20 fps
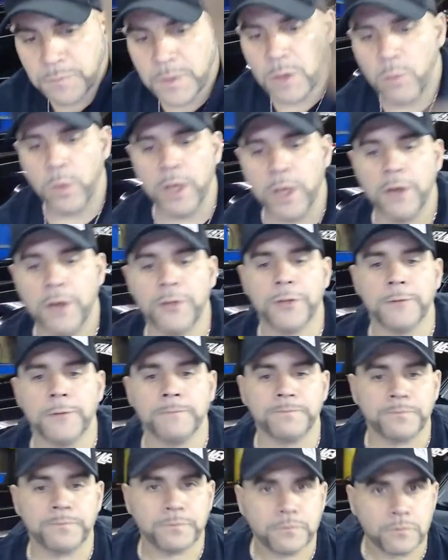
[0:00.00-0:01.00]
with
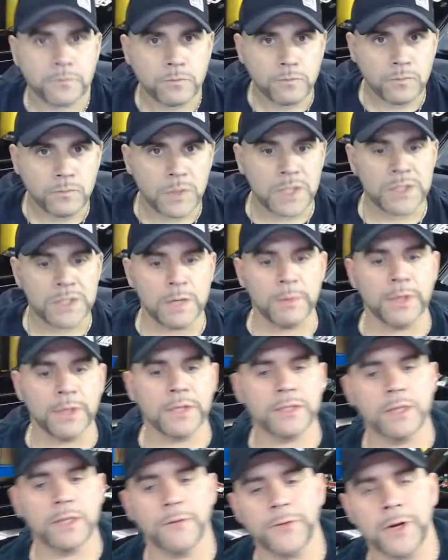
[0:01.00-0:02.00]
some of the
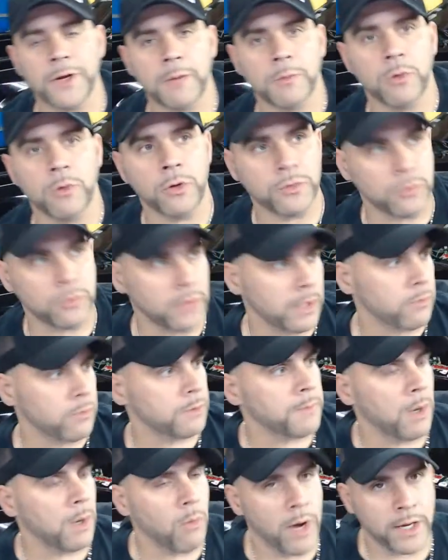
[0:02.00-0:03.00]
stuff that I'm going through, like with
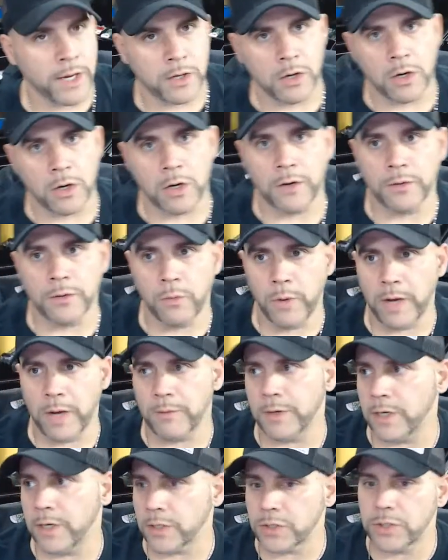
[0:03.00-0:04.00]
my white car and the weight
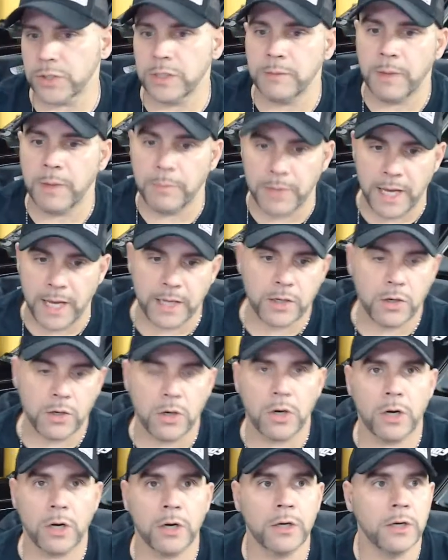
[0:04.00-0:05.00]
reduction and my black
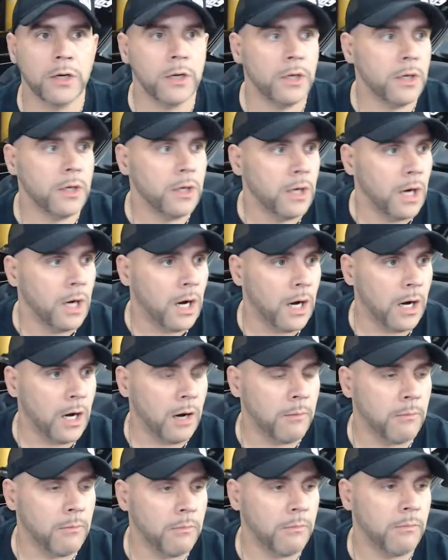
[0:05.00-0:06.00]
car.
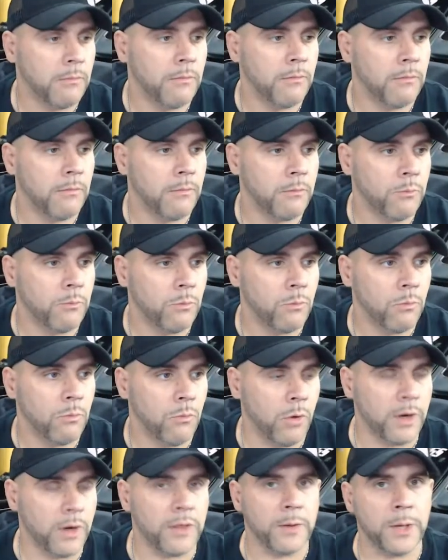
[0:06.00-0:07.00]
One
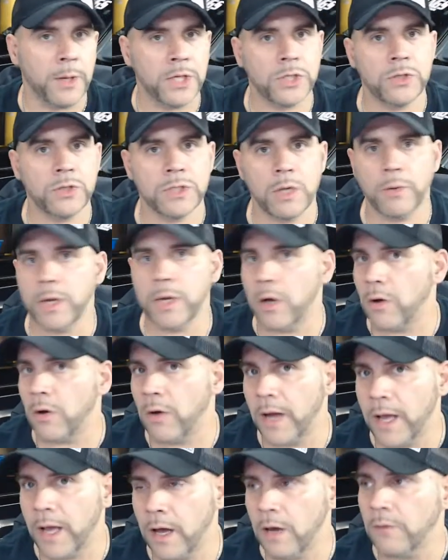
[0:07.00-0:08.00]
of the issues that we all
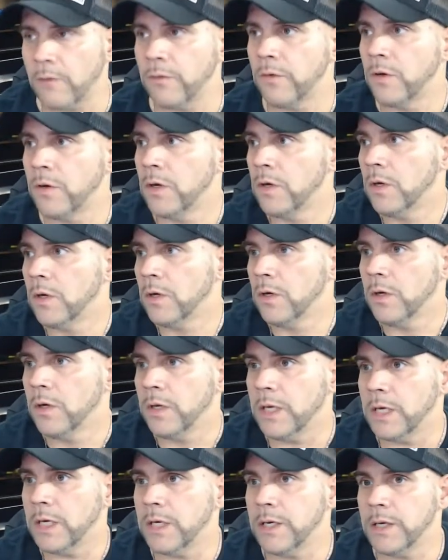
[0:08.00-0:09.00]
have
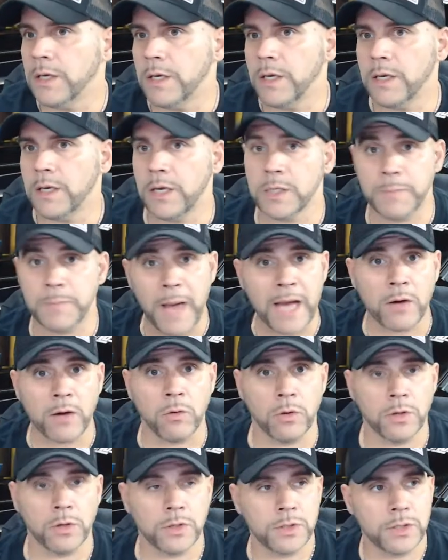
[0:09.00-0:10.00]
is back
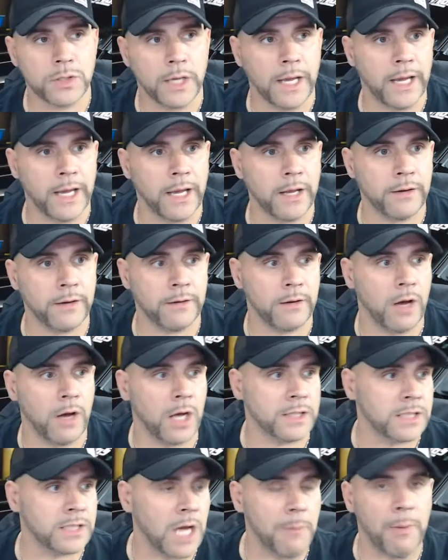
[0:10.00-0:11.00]
orders. And
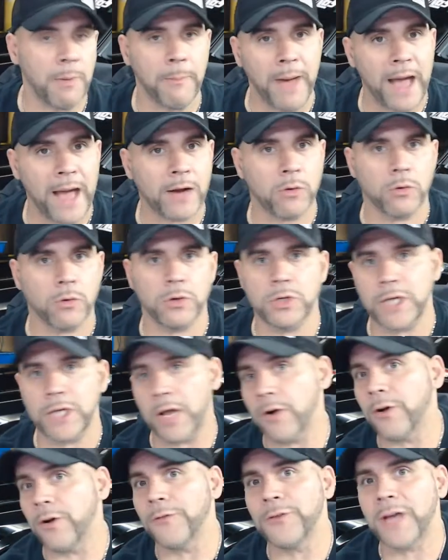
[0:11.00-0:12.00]
on top of back orders, I
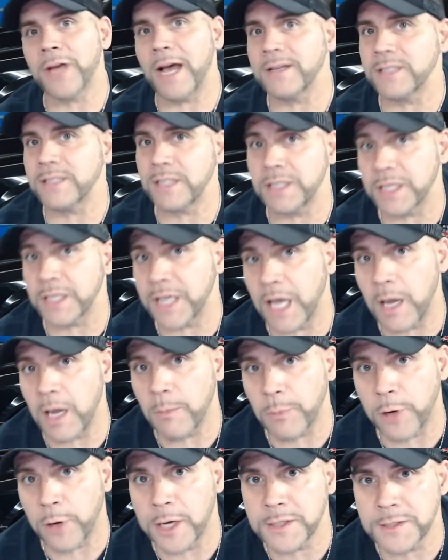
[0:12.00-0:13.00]
don't know if you guys seen the cam
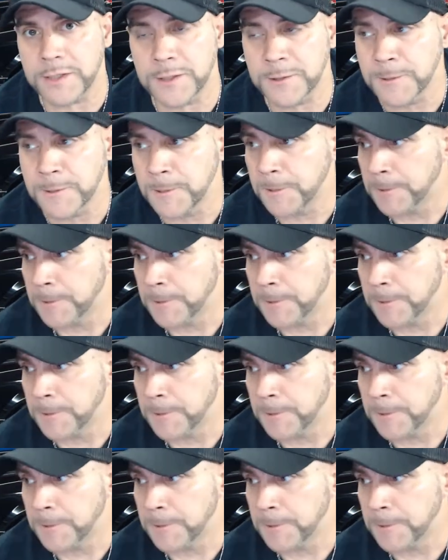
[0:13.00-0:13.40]
prices,